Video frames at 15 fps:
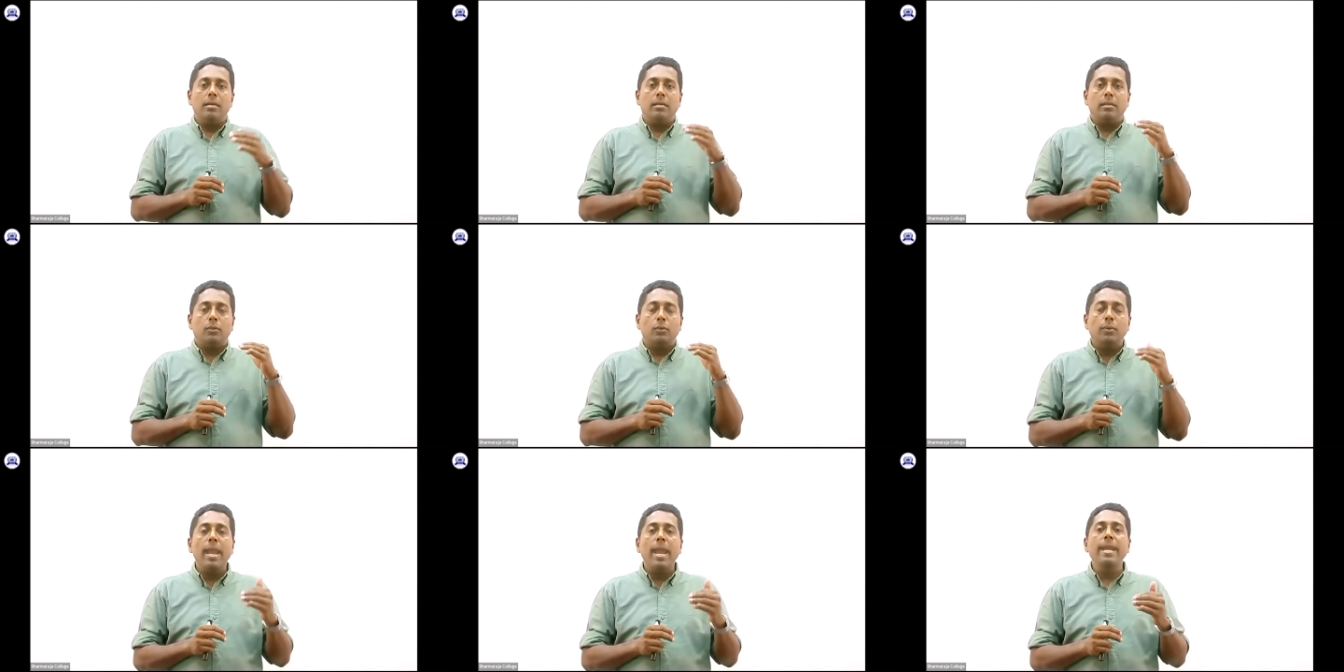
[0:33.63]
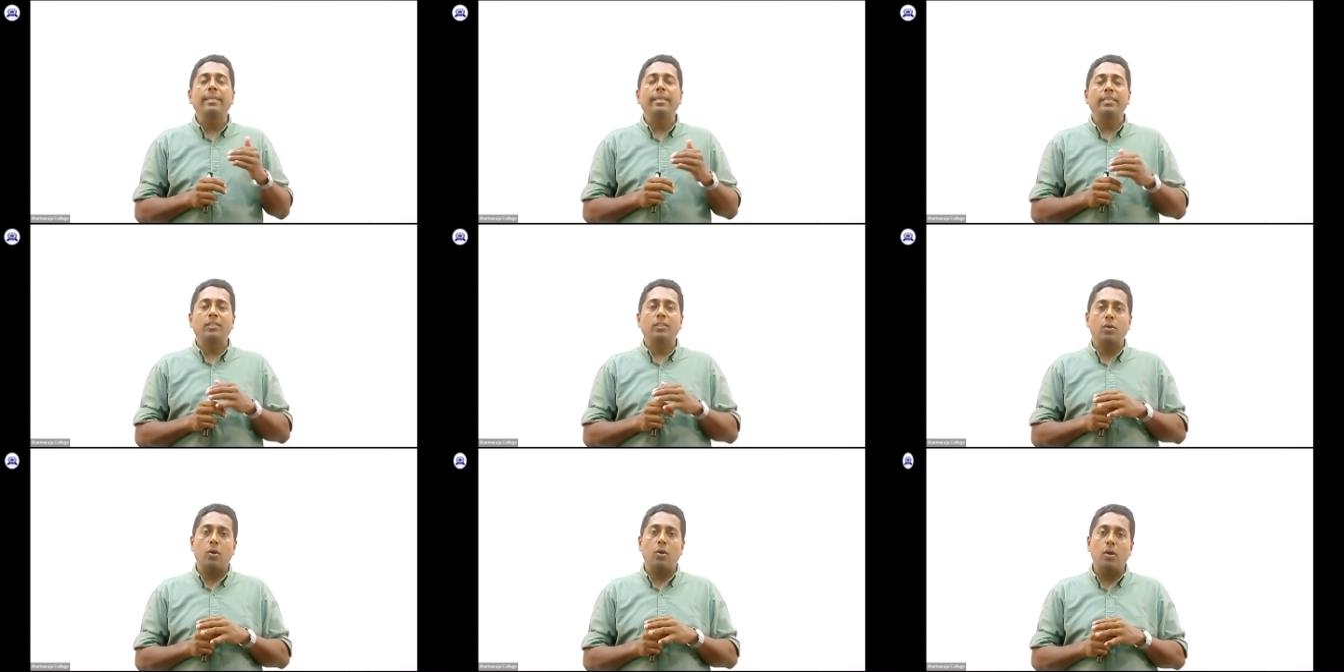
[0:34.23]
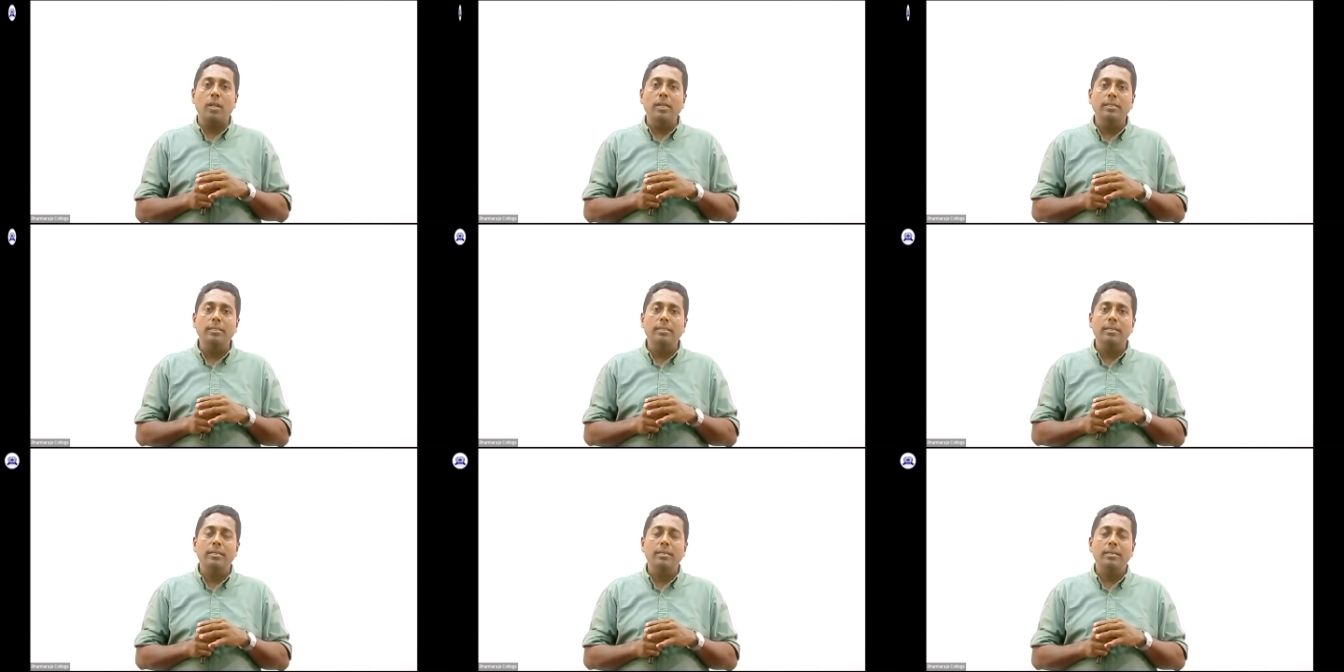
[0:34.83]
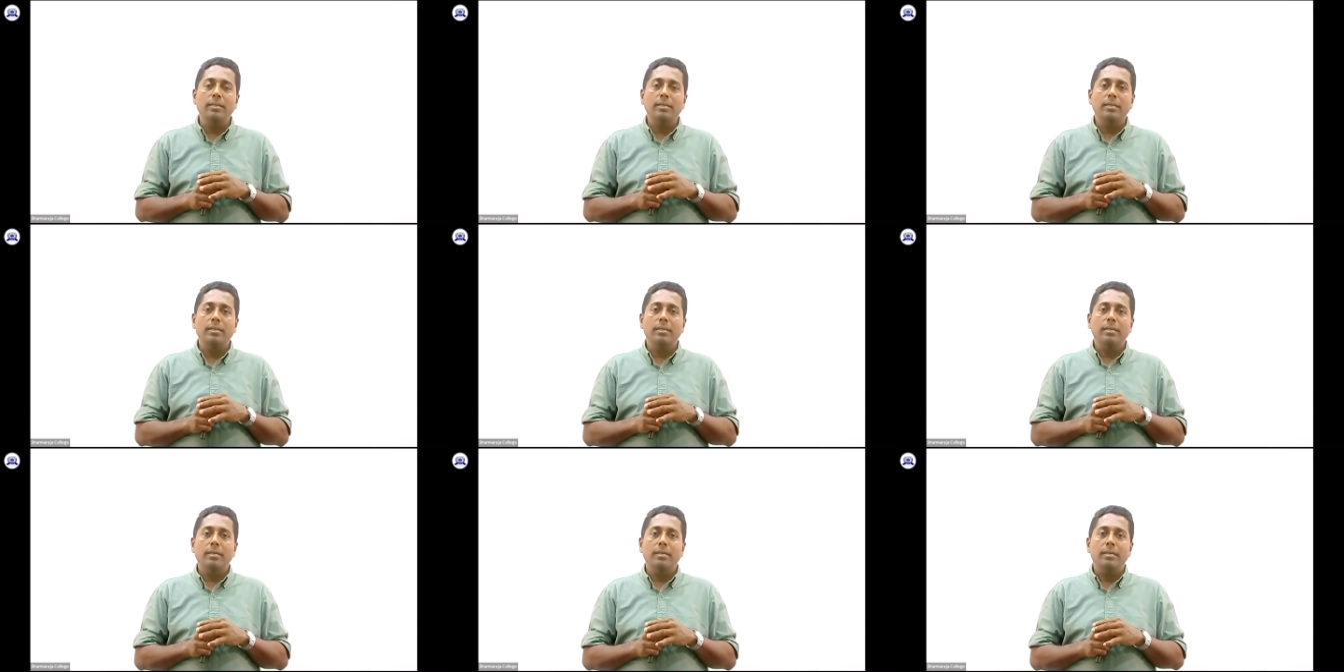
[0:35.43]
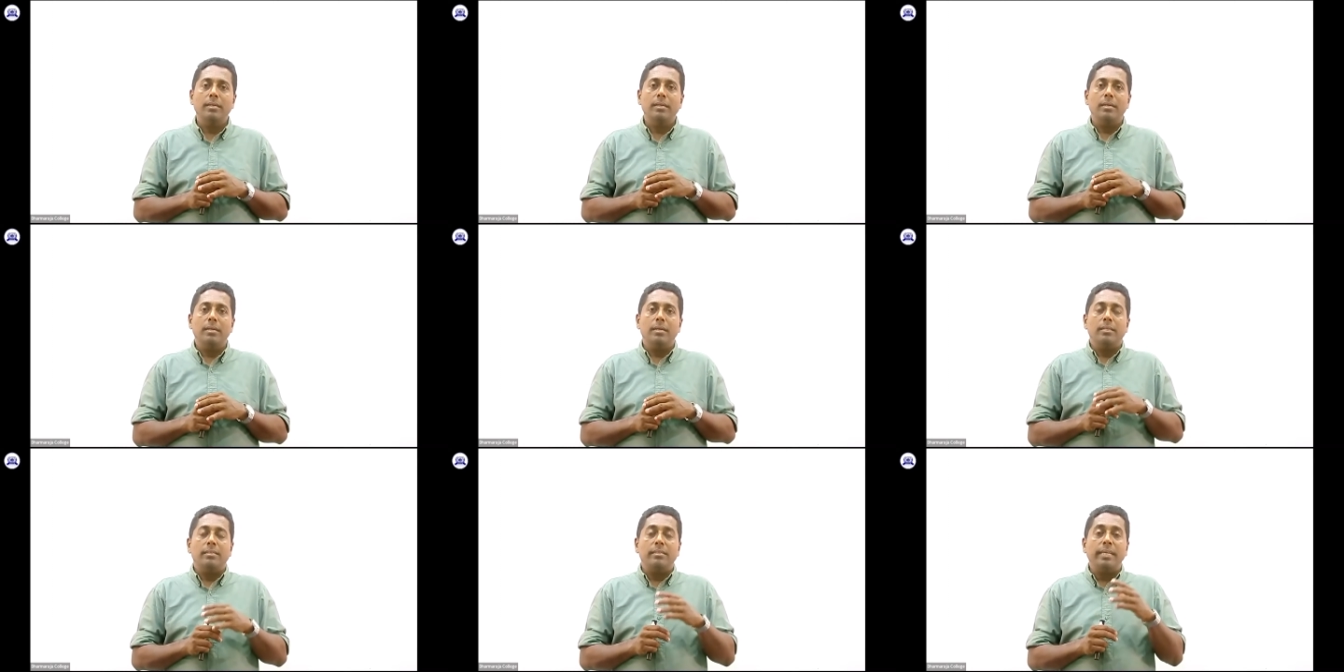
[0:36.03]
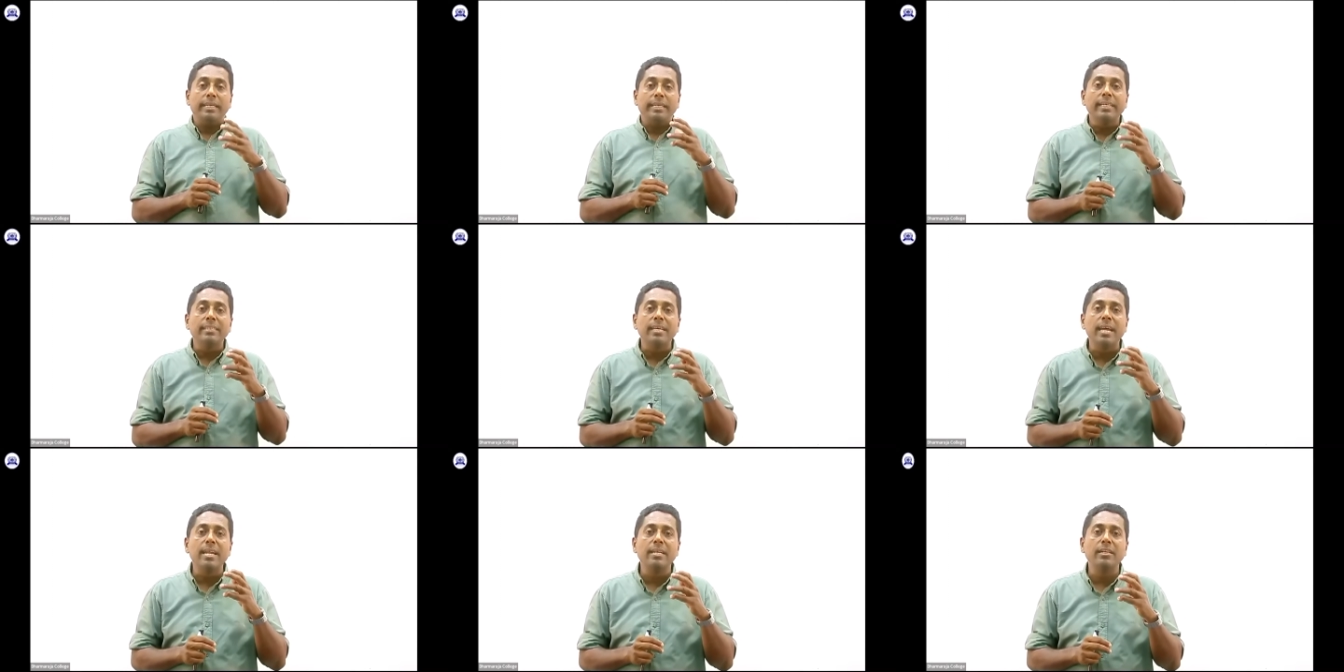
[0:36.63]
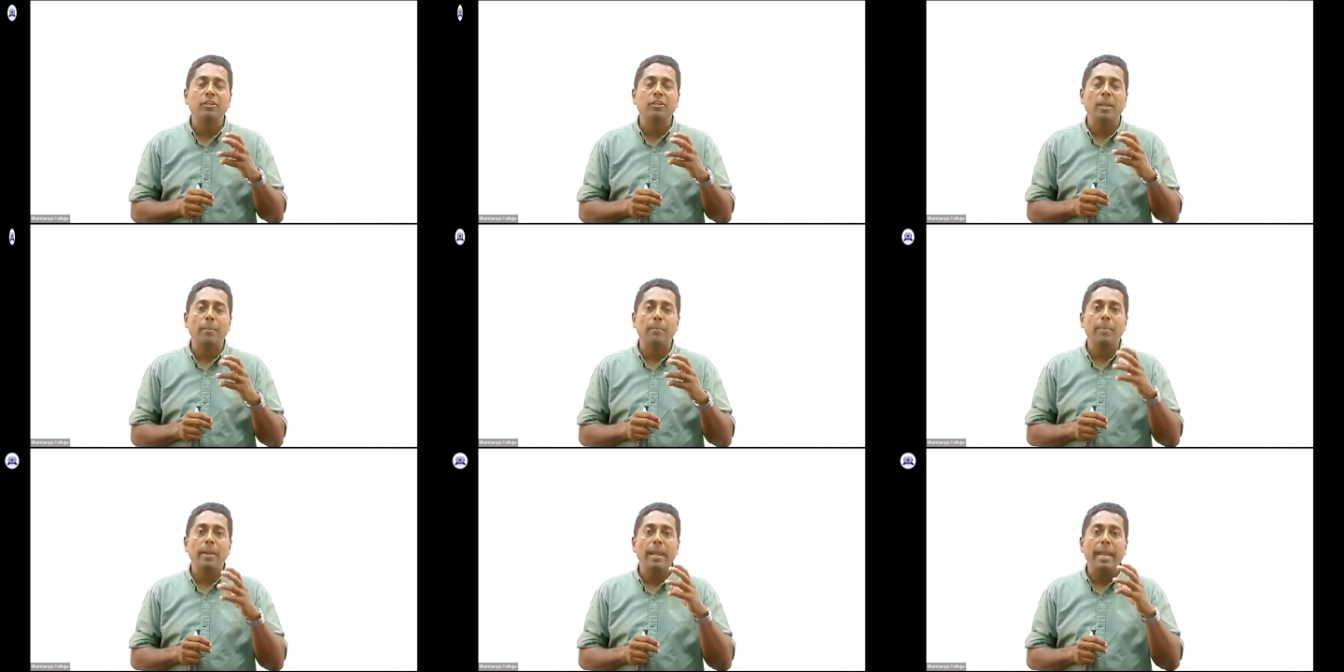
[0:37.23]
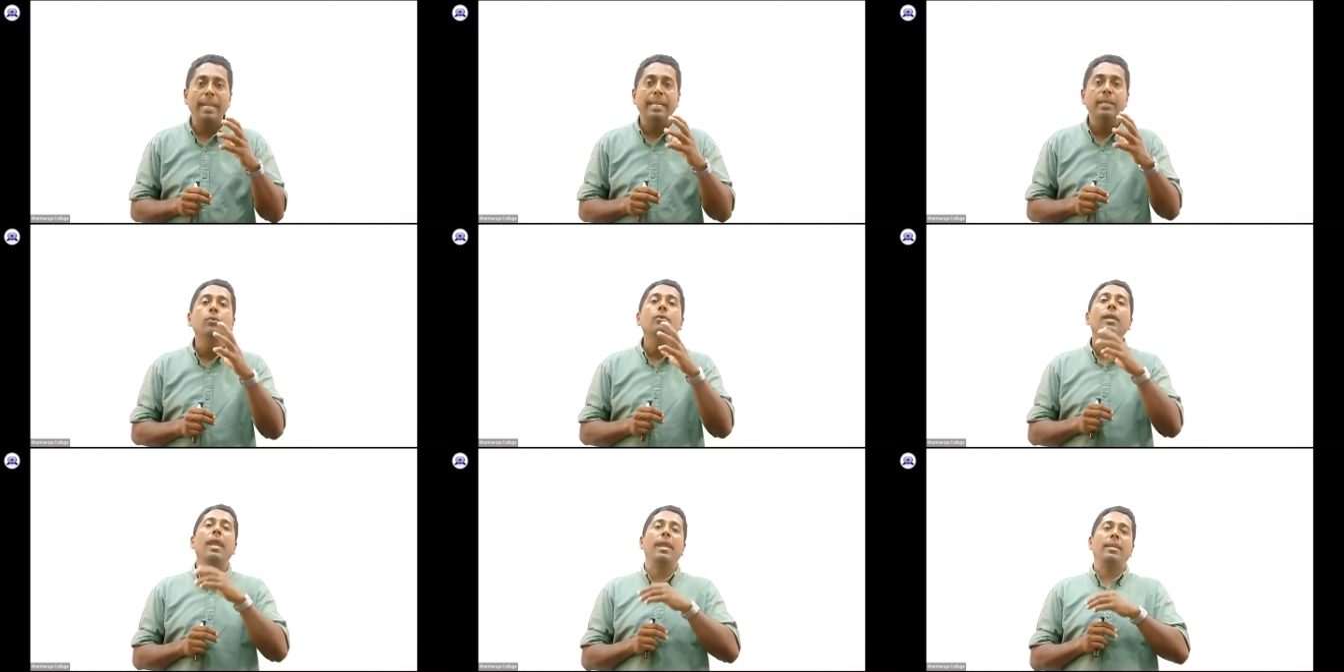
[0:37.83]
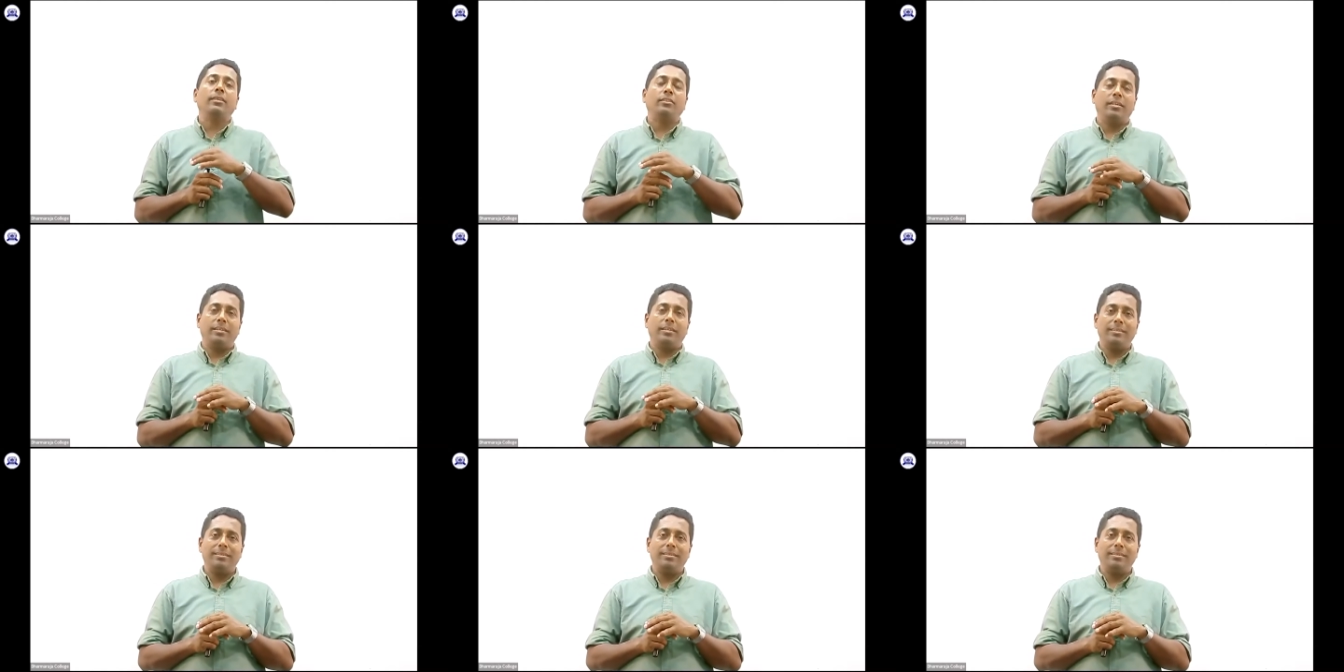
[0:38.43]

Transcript: Today it is called citizenship education.